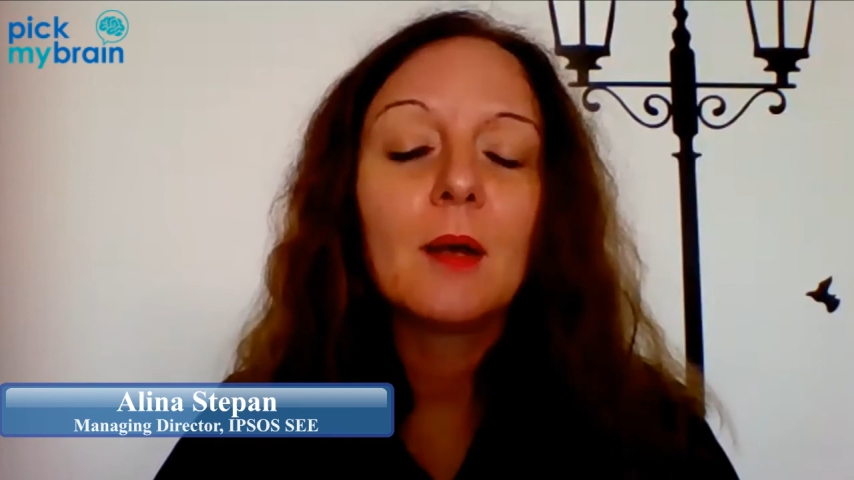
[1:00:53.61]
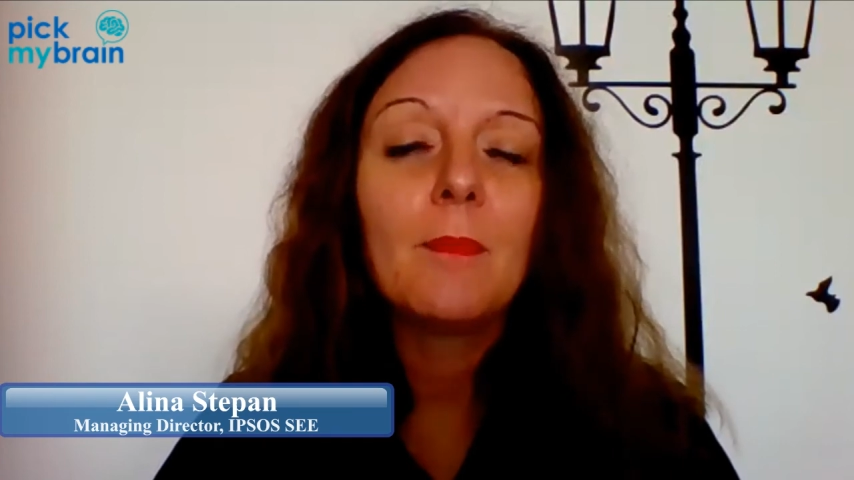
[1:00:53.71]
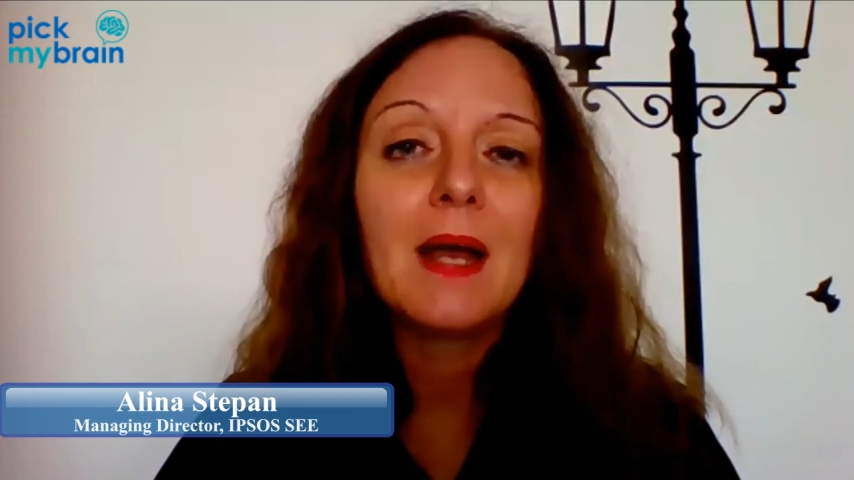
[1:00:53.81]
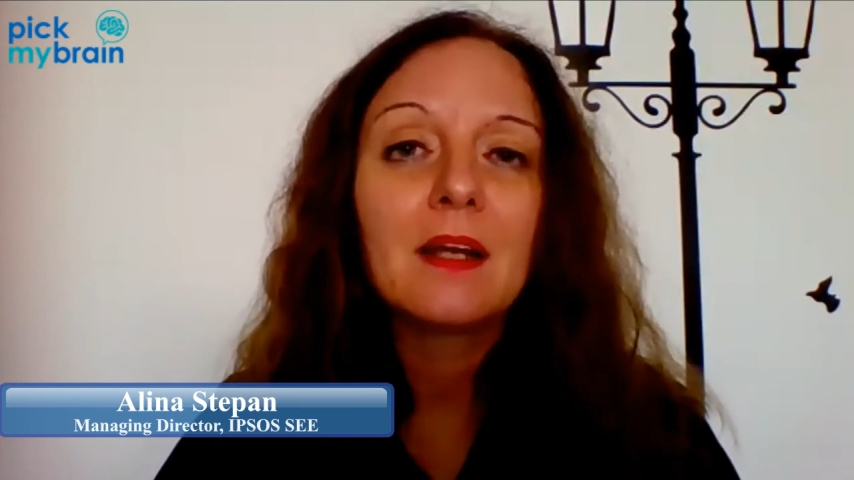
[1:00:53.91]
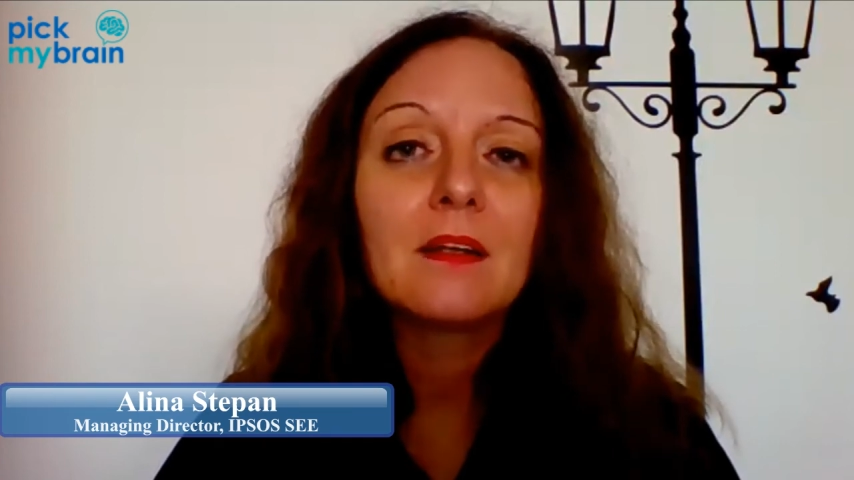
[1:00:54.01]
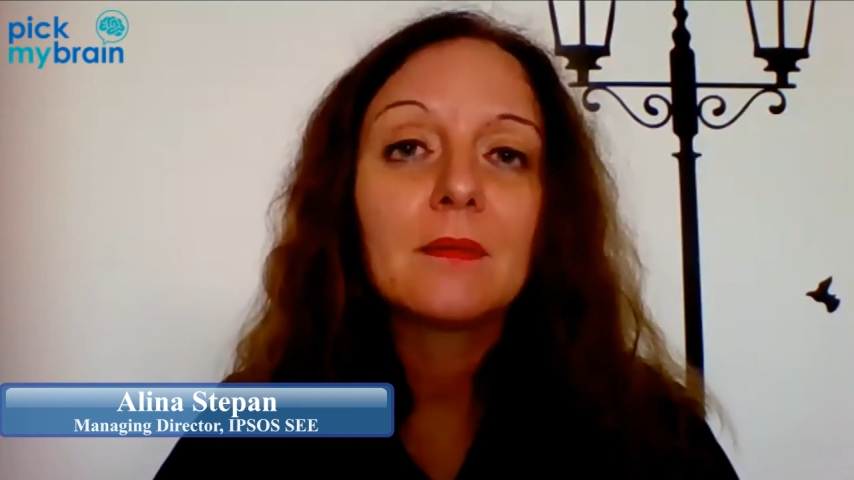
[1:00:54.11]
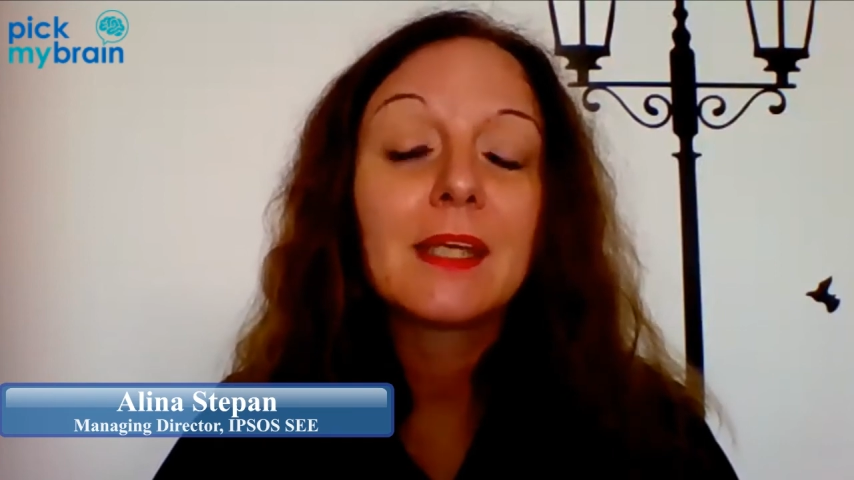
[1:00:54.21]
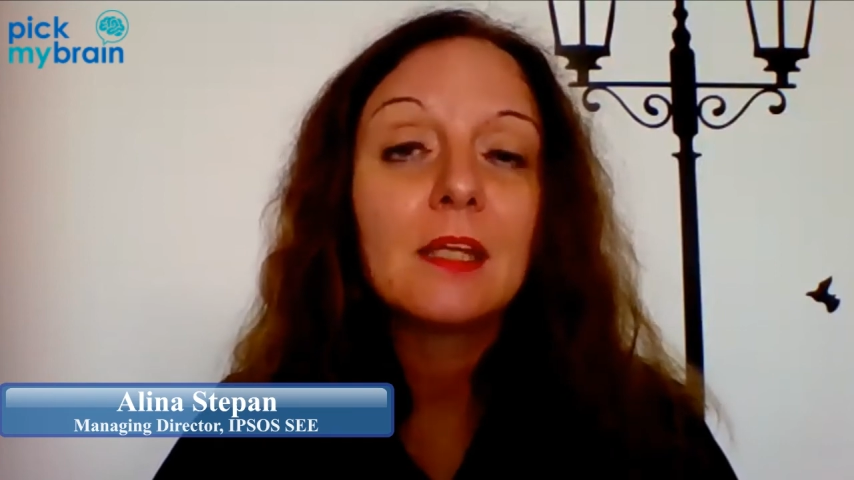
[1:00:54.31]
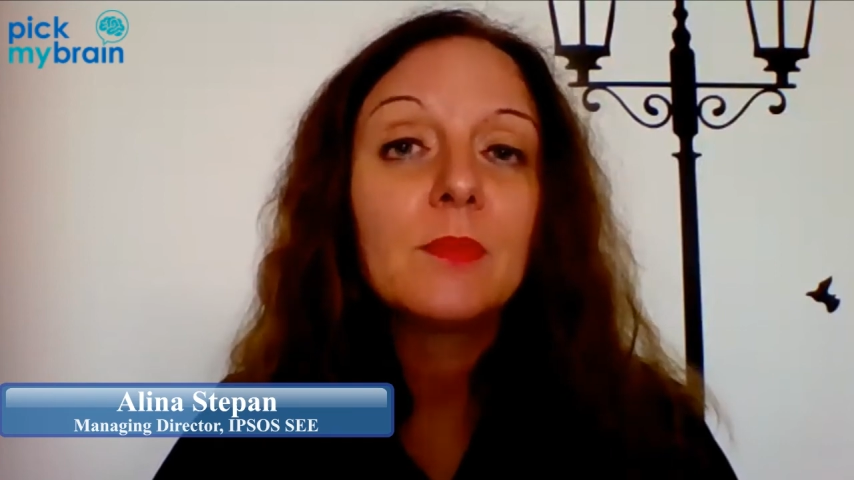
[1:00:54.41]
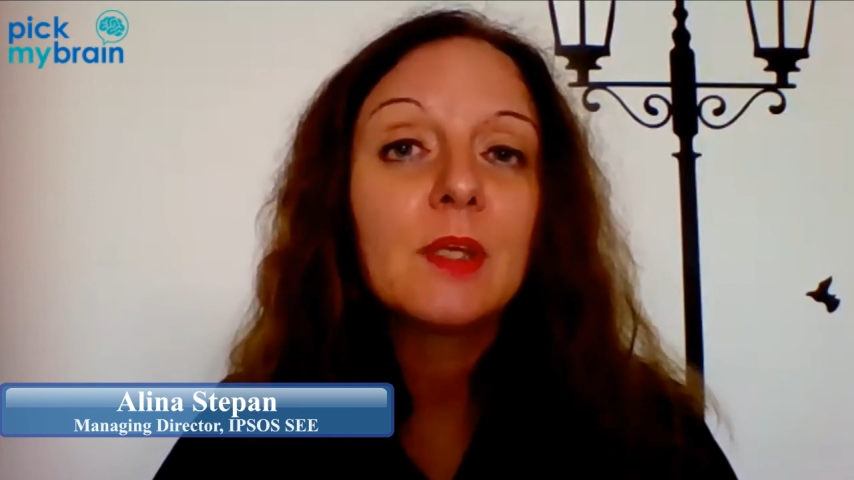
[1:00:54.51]
a bank
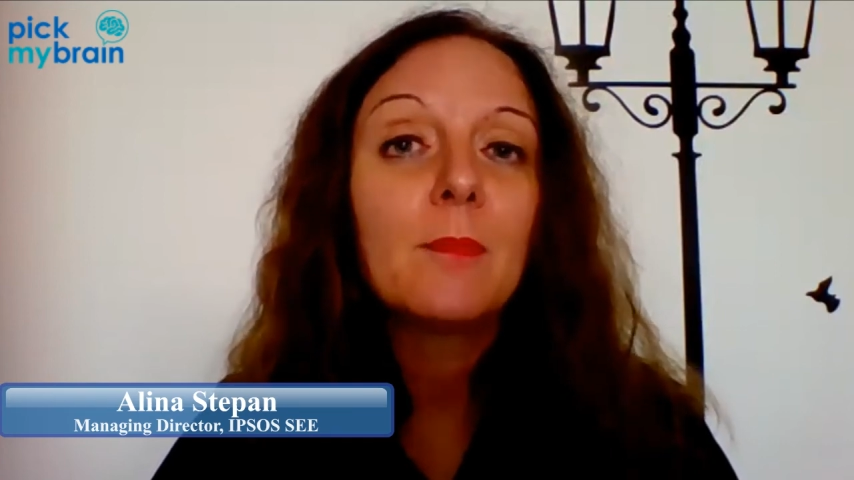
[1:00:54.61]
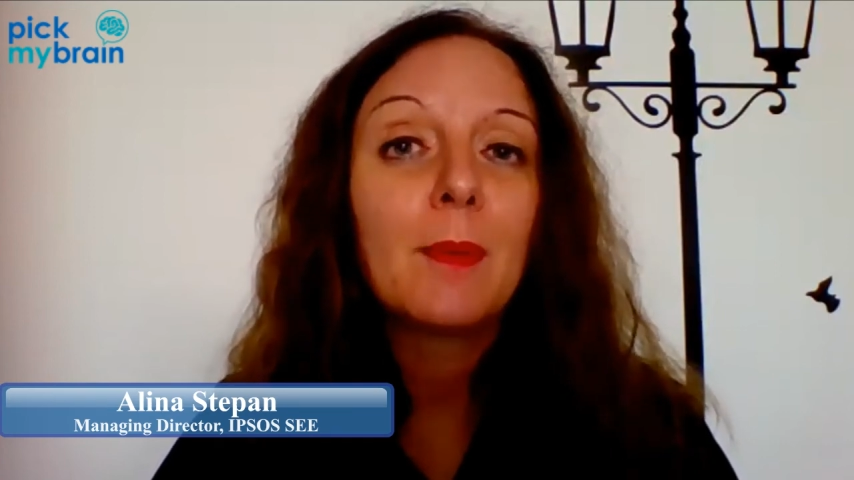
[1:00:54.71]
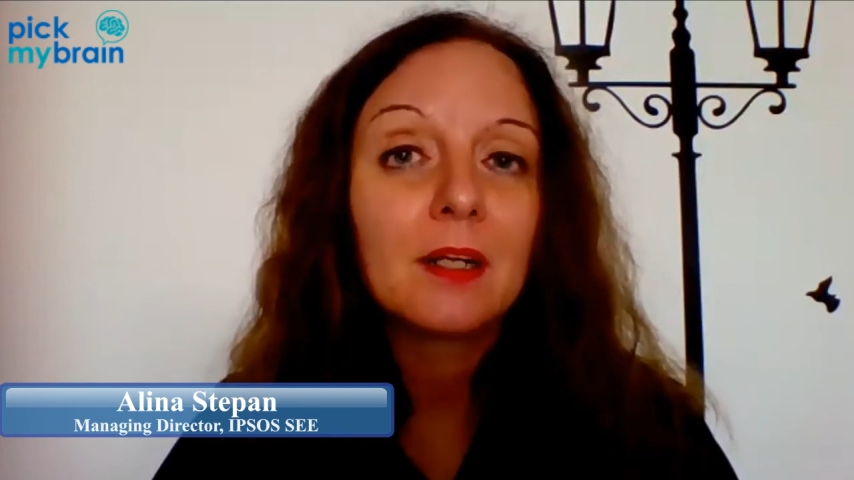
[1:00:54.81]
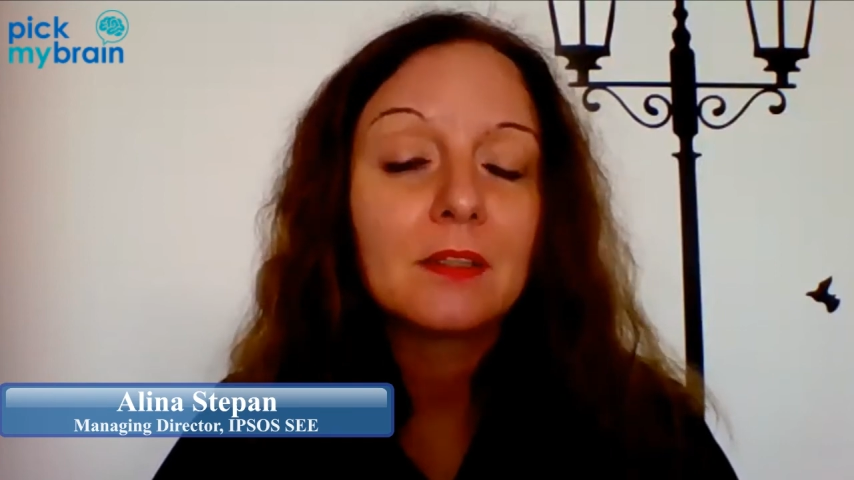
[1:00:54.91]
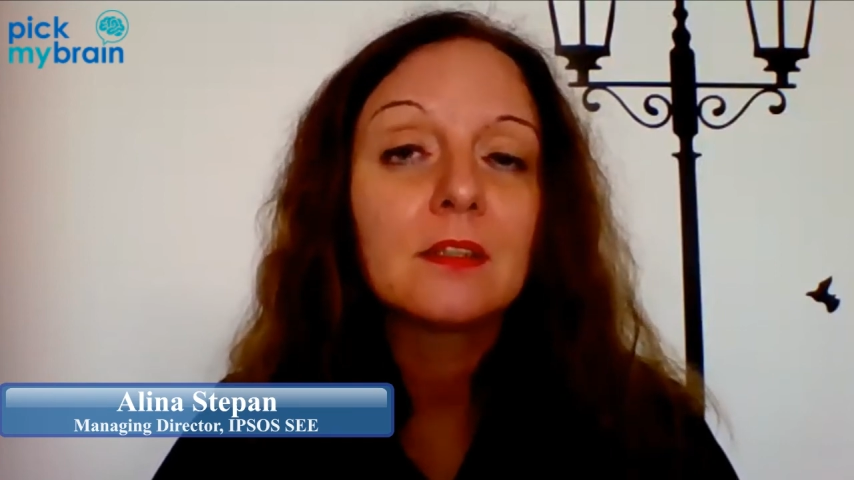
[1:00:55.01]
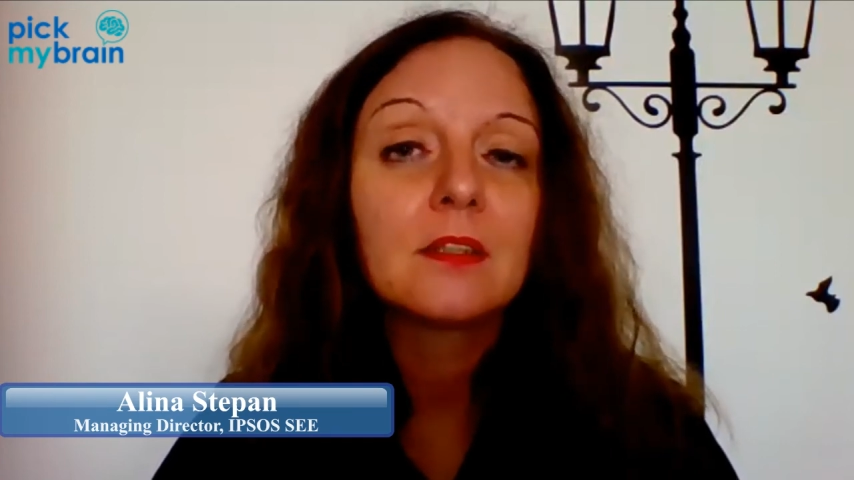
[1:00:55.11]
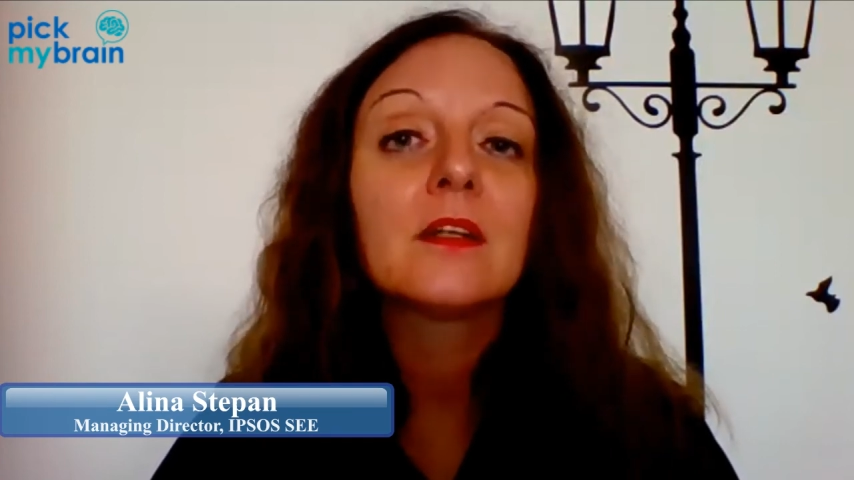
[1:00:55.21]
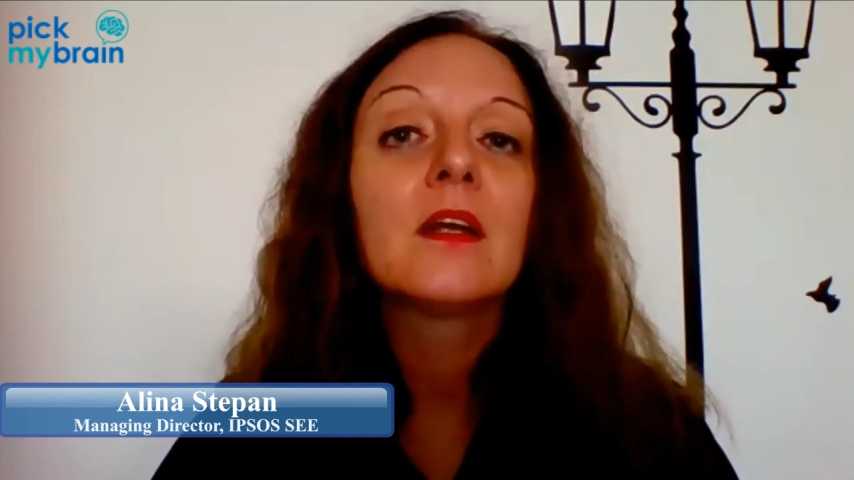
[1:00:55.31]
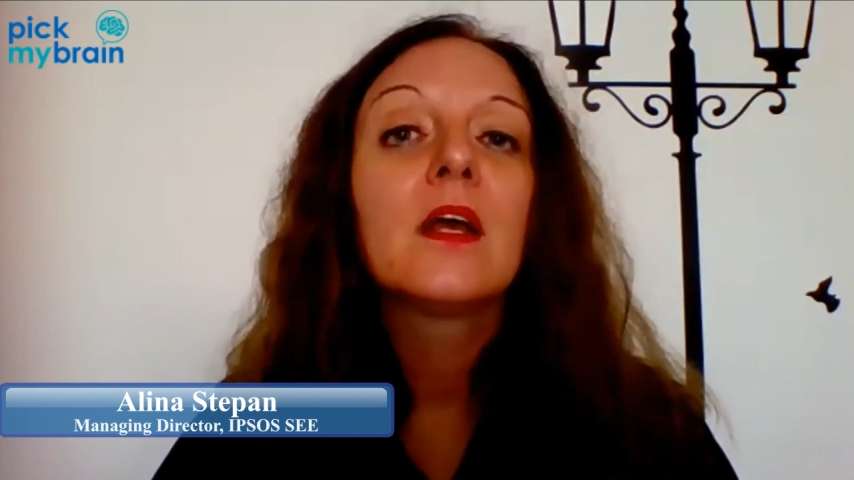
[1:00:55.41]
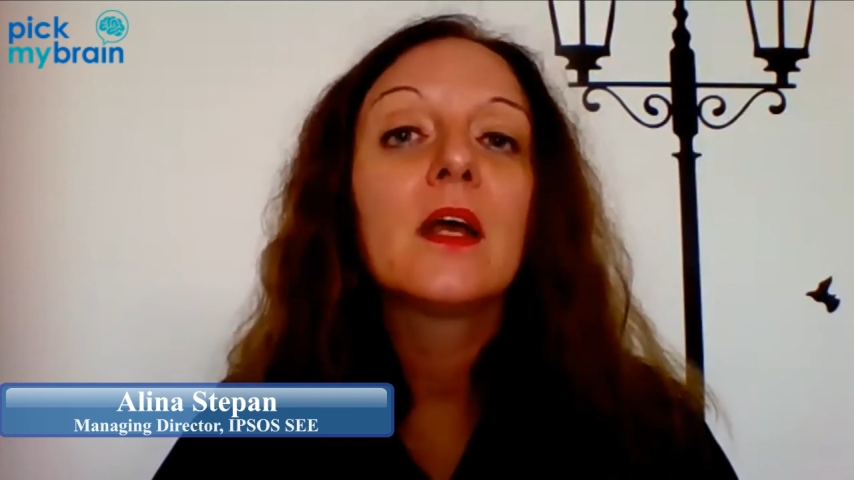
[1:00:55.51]
can be a
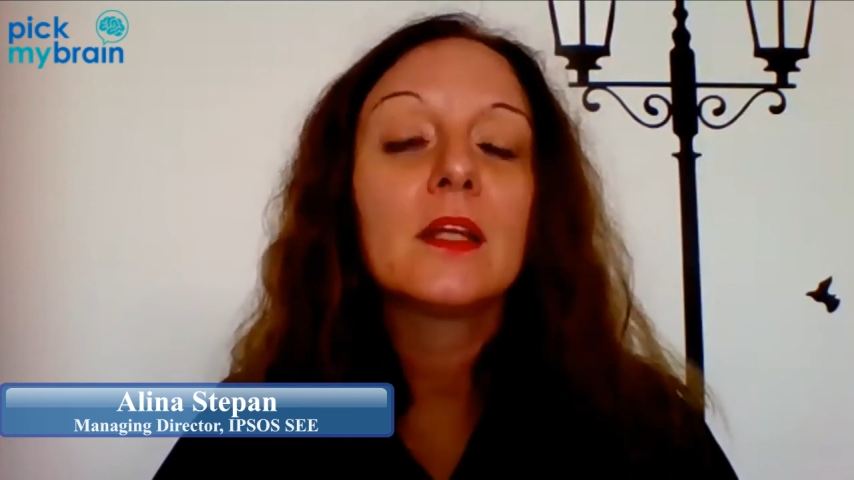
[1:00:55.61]
partner